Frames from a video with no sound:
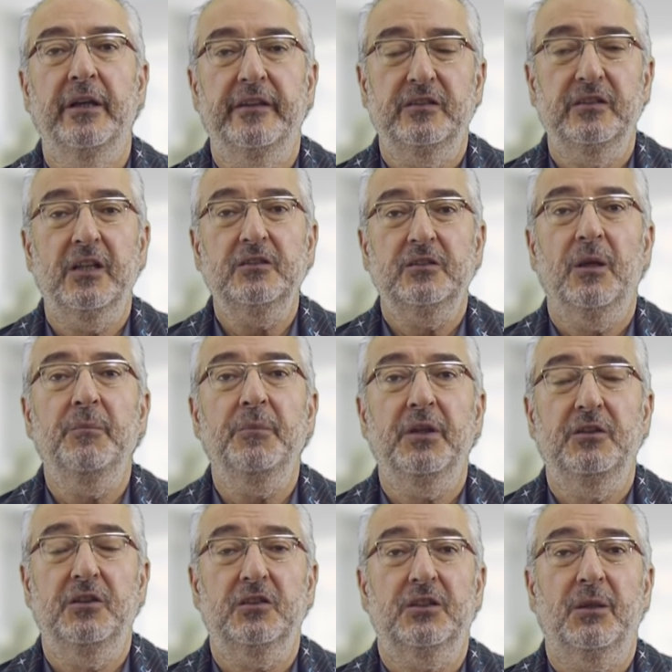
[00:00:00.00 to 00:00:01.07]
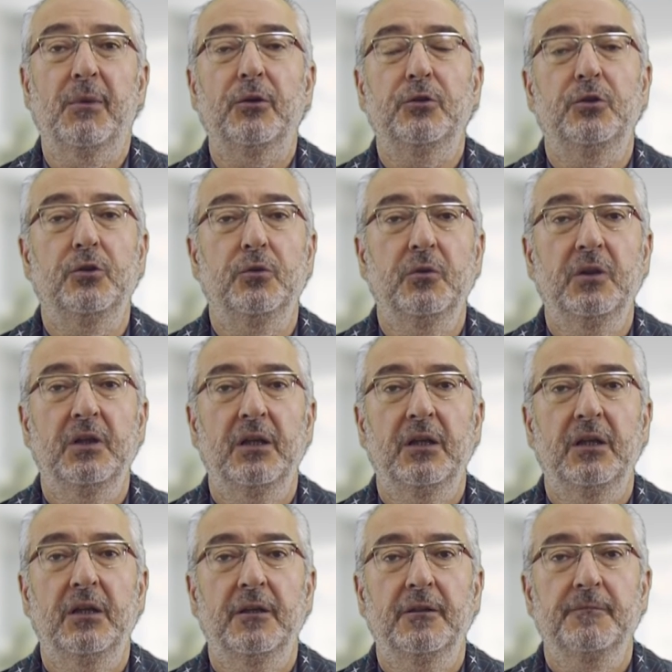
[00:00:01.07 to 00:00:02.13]
It's not something just about you.
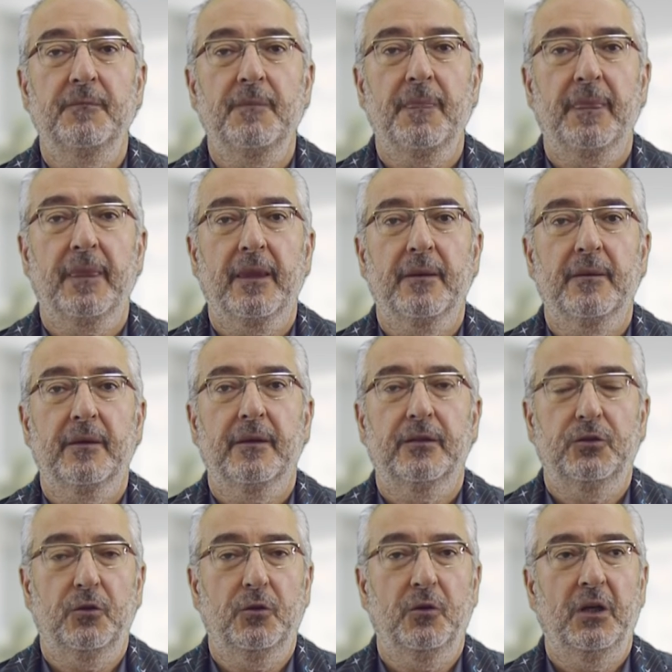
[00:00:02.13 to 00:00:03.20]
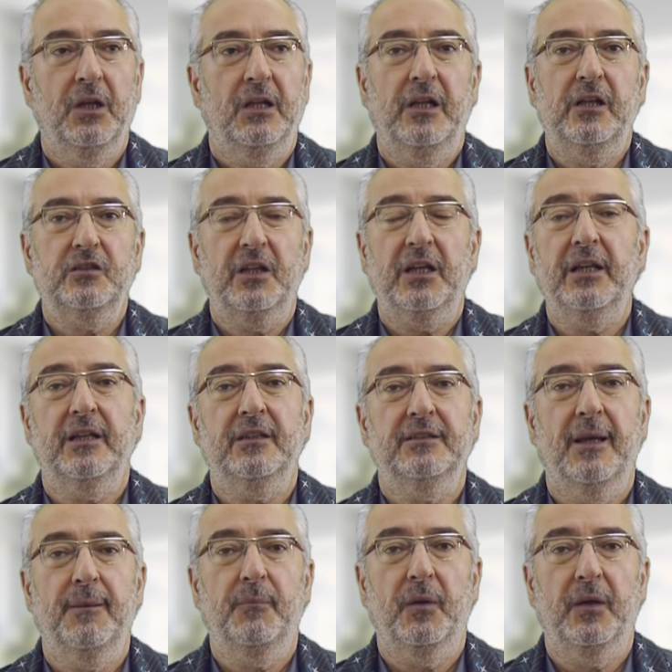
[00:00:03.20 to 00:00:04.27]
So let's take an
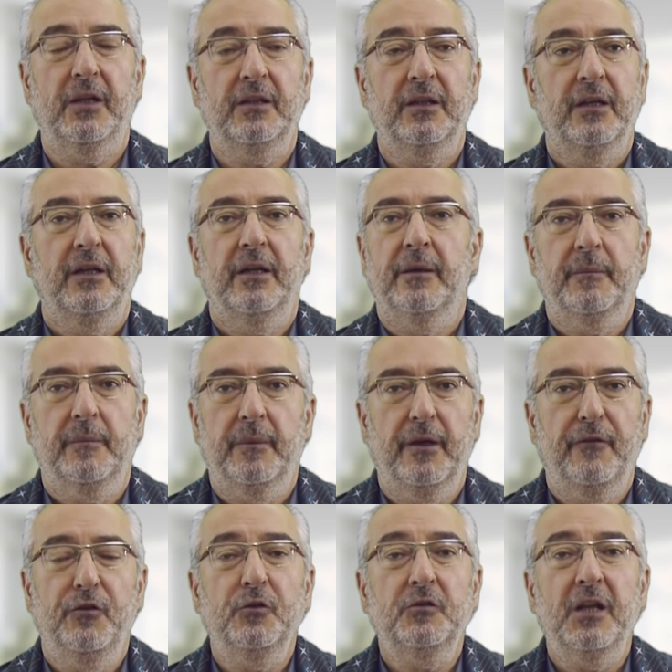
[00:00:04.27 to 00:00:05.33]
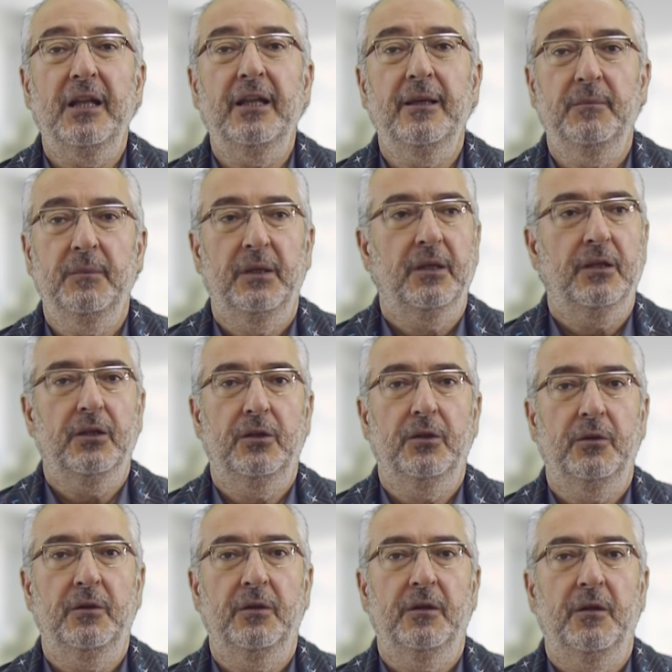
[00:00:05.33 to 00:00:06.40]
example. Let if you tell them, you
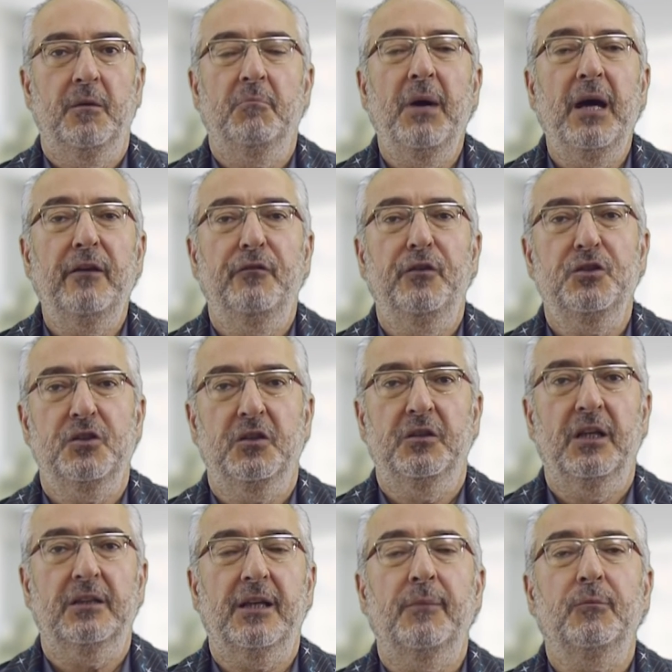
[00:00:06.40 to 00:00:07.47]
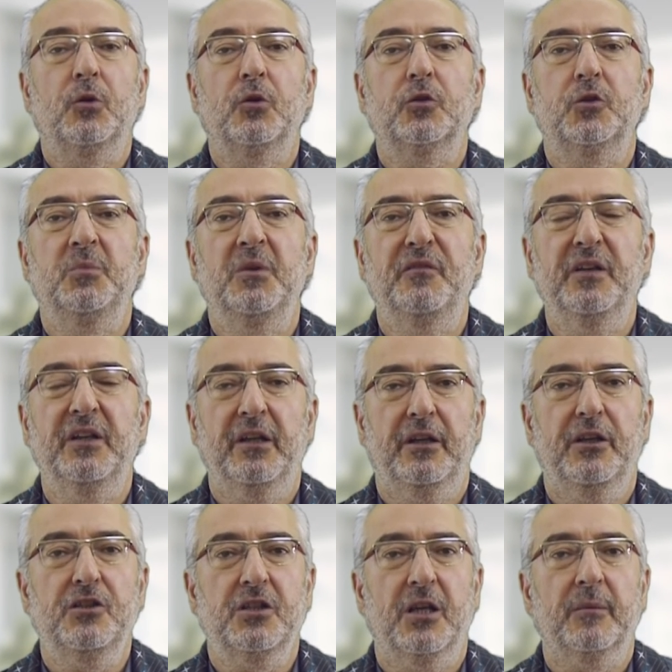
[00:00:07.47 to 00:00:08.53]
know, my vision that I'm going to be very
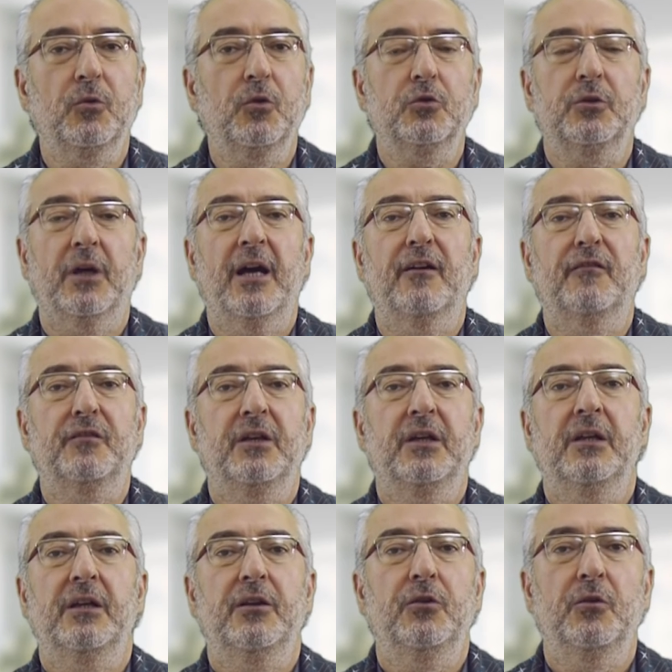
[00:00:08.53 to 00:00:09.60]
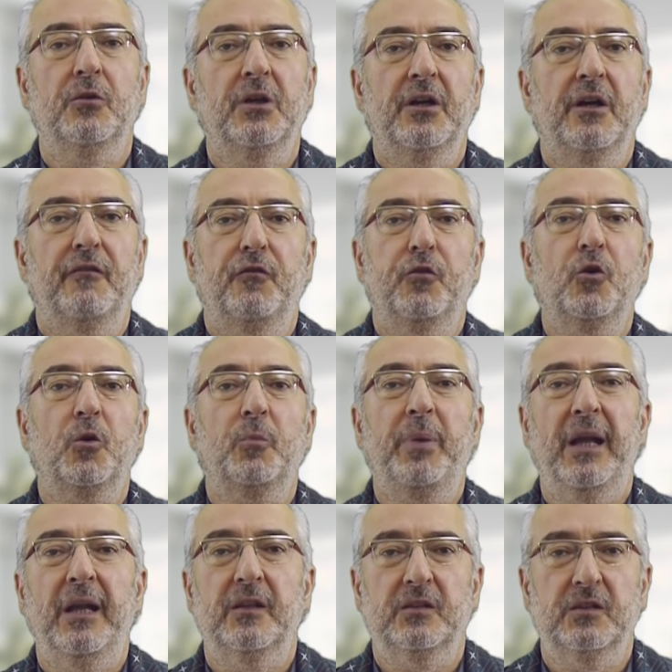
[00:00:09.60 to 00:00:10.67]
rich, I'm going to have, you know, four
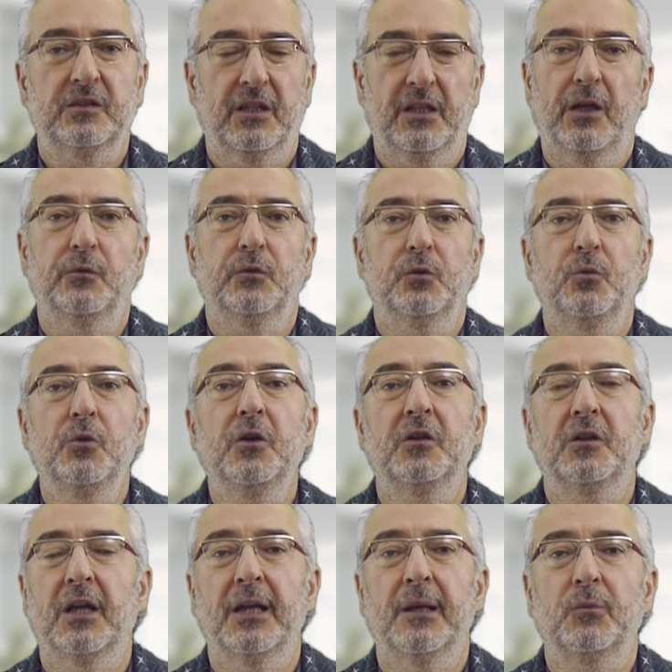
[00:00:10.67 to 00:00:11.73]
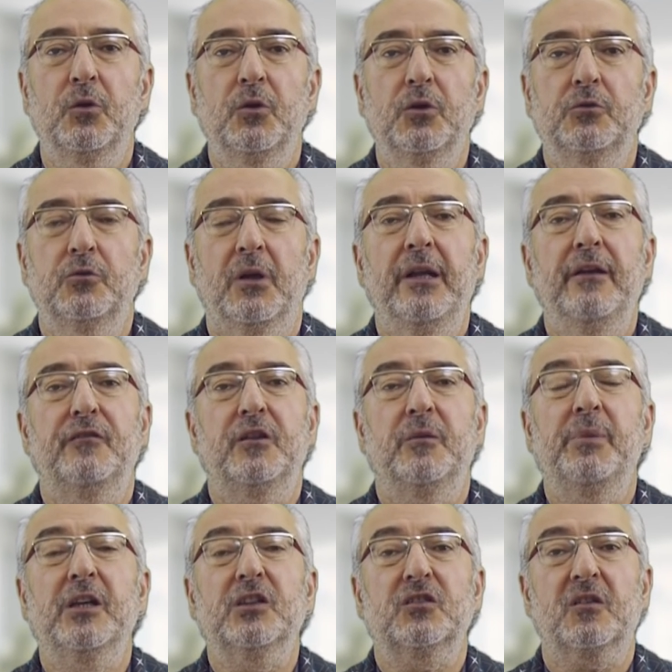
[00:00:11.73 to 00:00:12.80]
palaces around the world, and I'm going to live
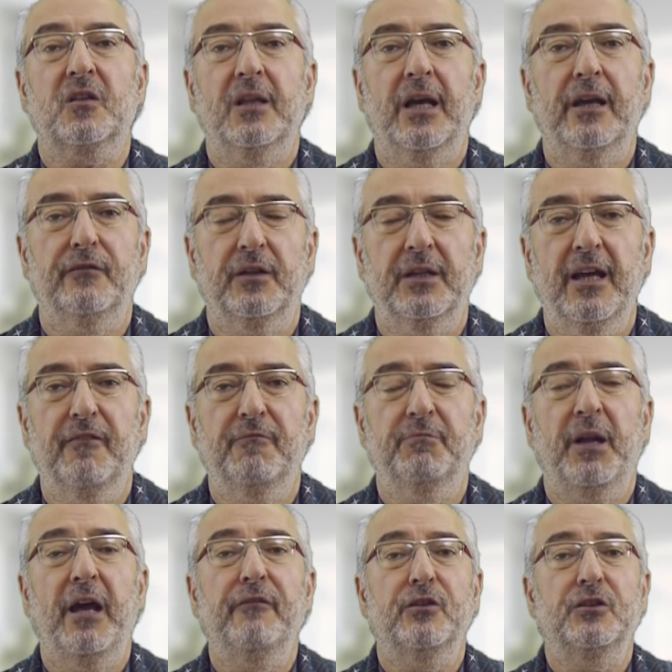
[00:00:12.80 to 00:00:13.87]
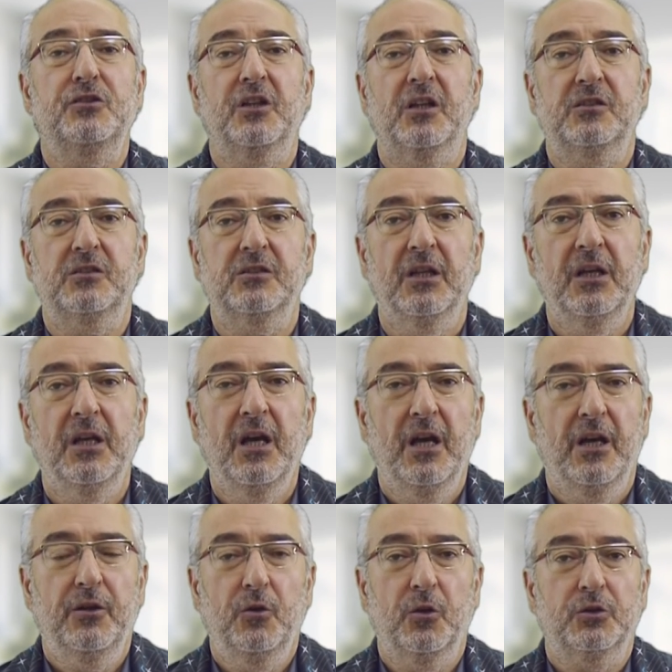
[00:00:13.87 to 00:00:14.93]
the best life and have private jets.
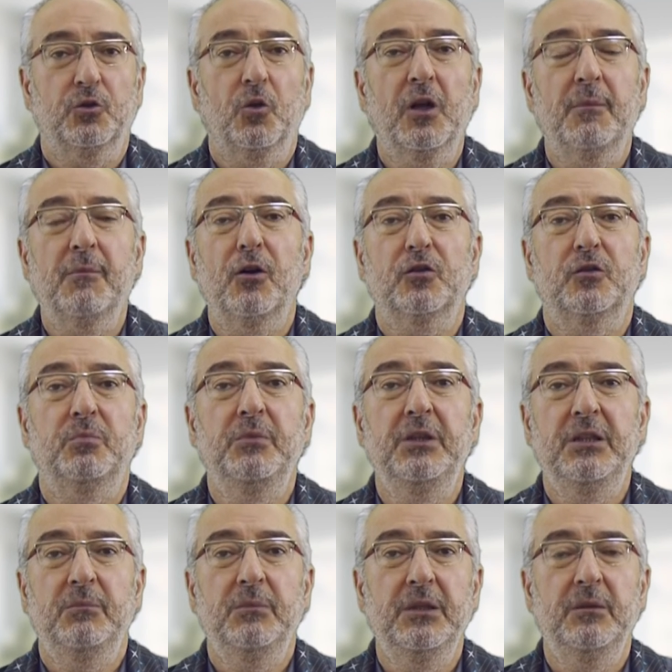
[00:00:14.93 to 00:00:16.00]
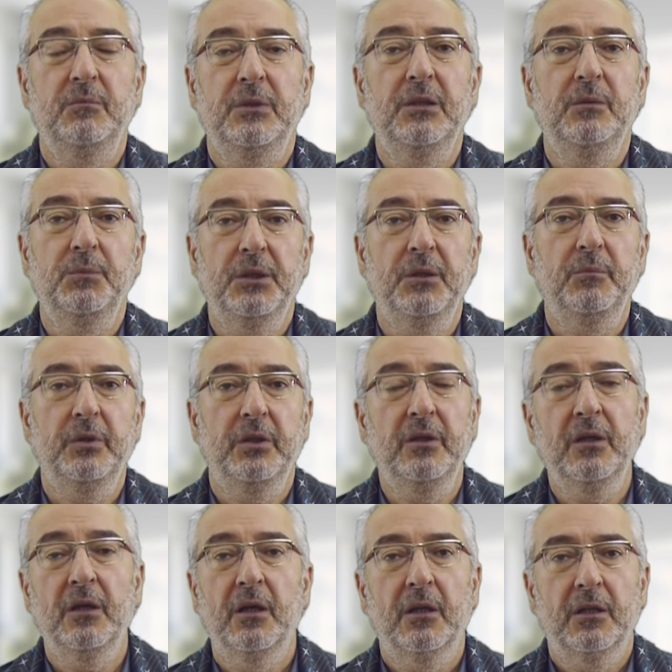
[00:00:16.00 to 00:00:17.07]
You know, it's all about me, me, me, me,
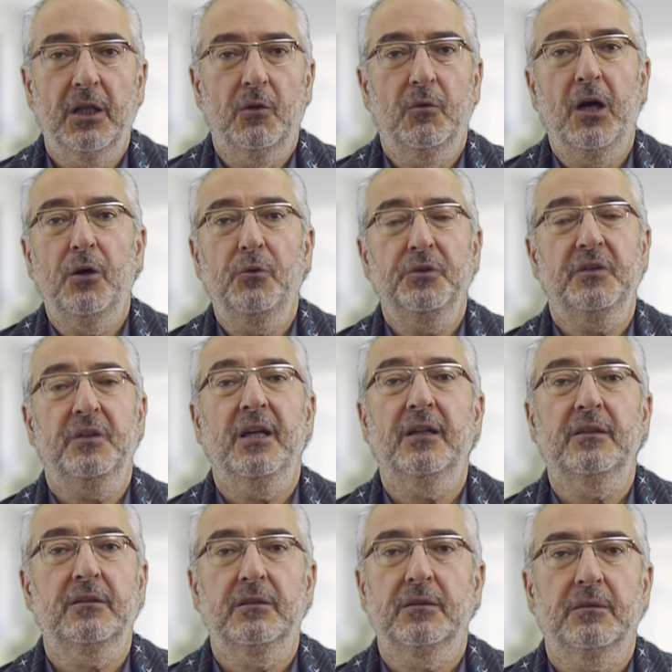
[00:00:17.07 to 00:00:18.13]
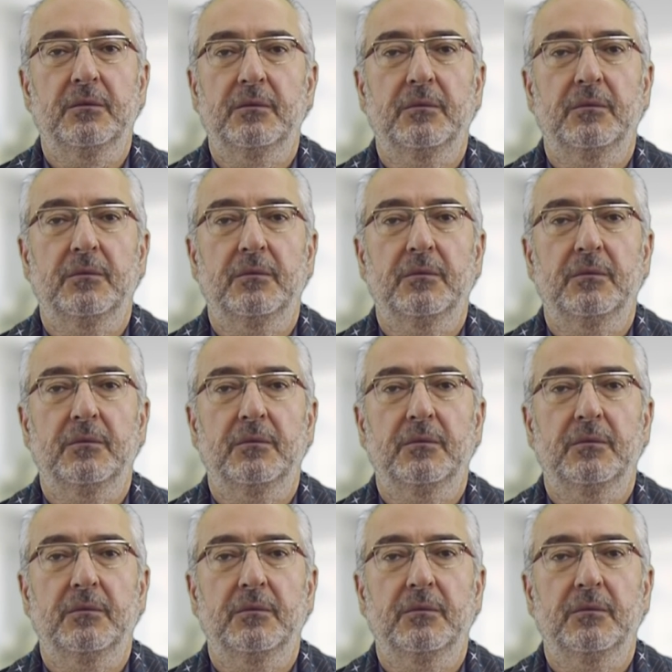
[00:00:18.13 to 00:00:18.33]
me. Now, how is that?